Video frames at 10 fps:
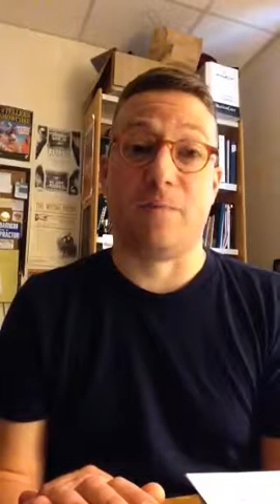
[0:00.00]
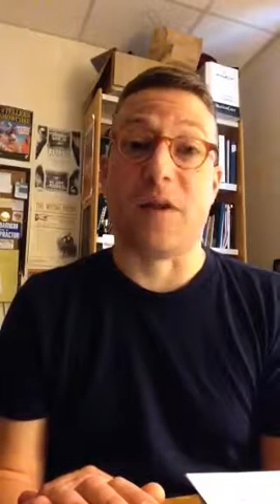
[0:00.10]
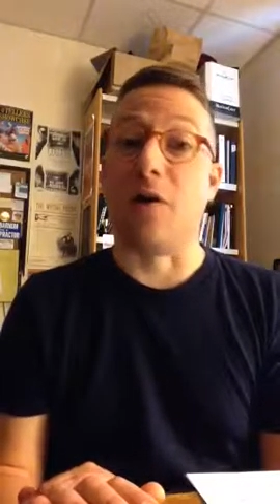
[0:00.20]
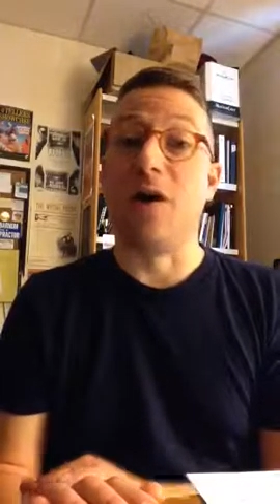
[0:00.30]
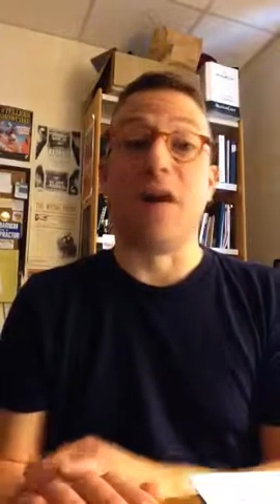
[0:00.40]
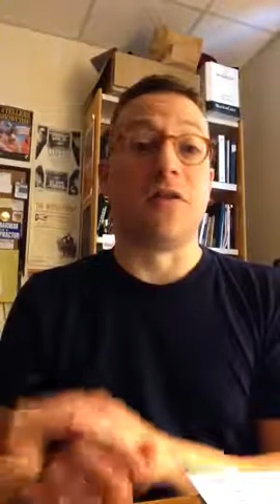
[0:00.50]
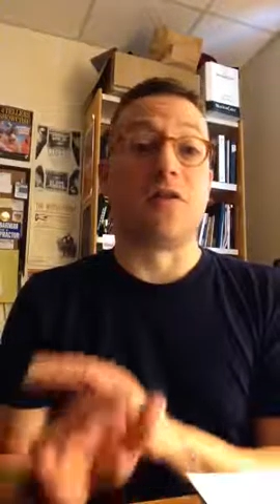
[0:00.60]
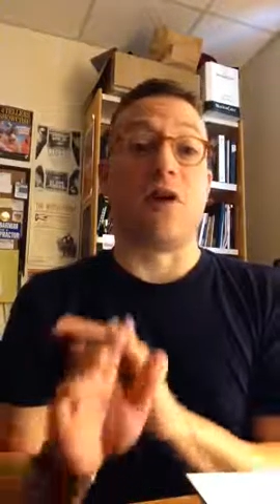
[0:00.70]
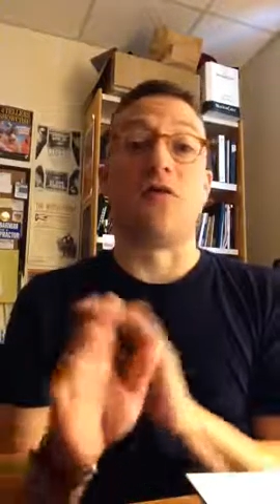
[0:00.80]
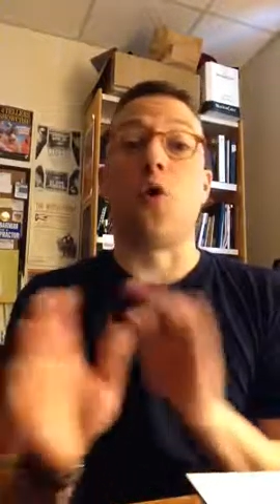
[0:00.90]
Now,
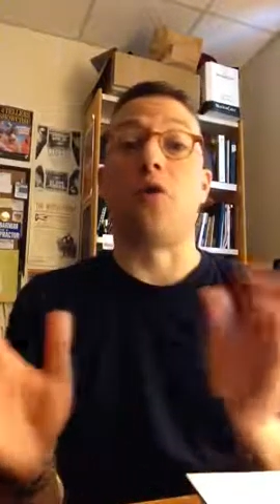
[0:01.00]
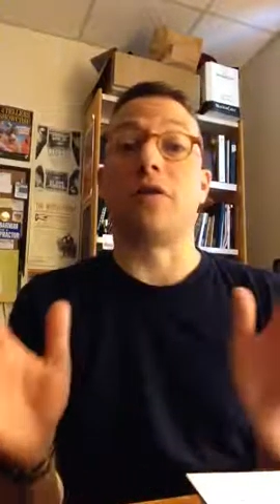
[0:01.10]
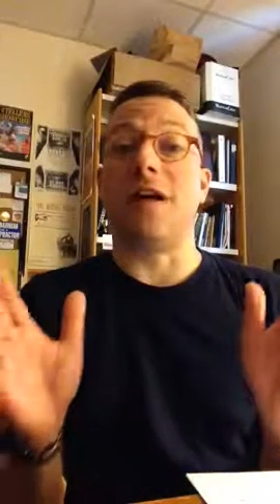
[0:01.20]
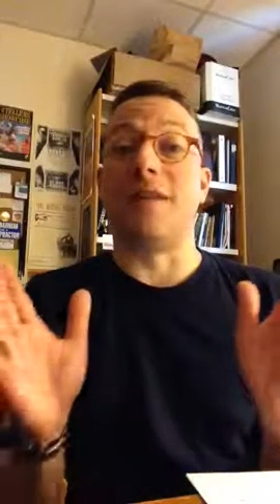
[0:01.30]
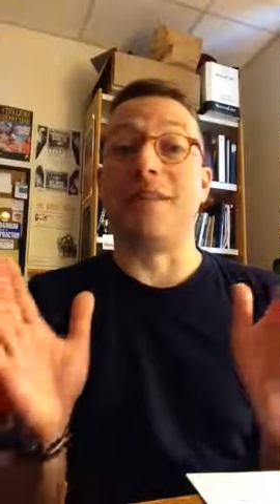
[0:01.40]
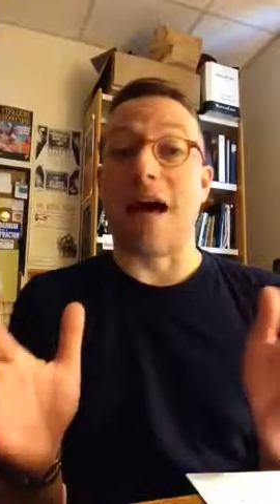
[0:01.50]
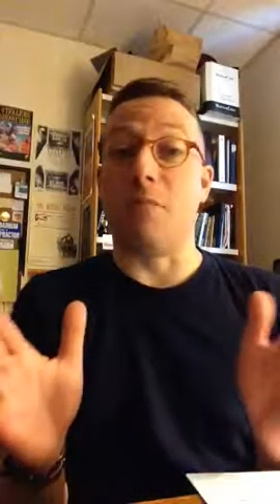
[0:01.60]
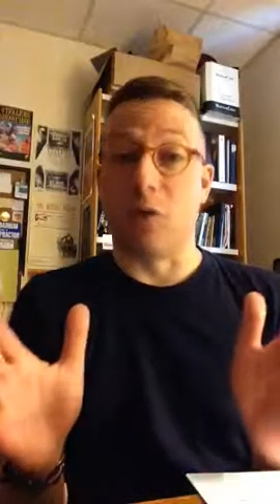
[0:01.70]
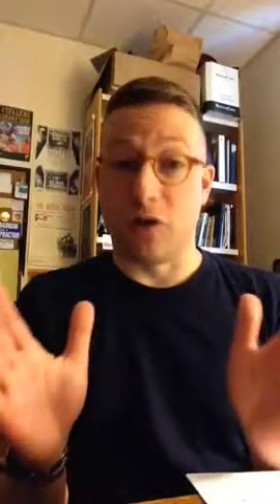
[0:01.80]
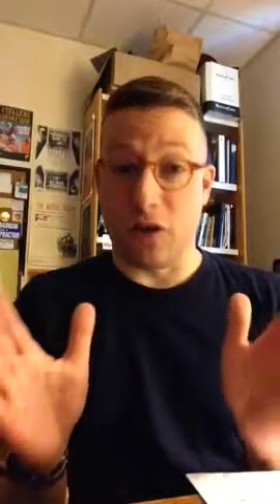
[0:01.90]
there's of course a
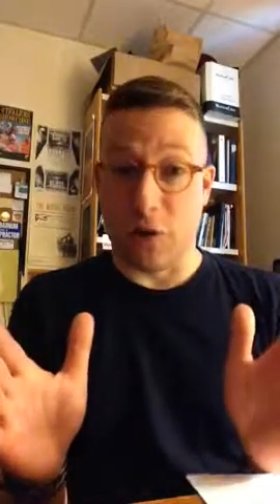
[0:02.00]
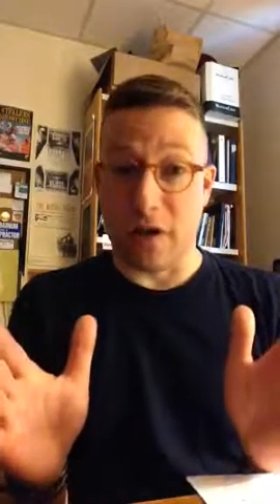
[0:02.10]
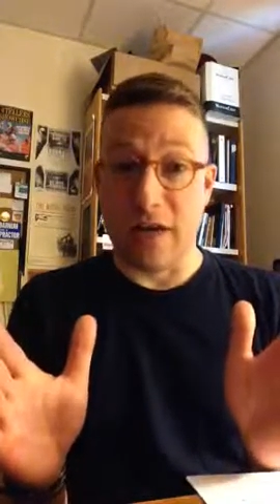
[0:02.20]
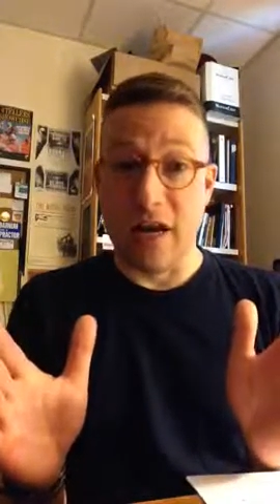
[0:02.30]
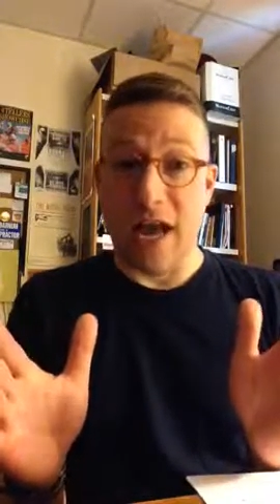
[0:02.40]
lot more to it,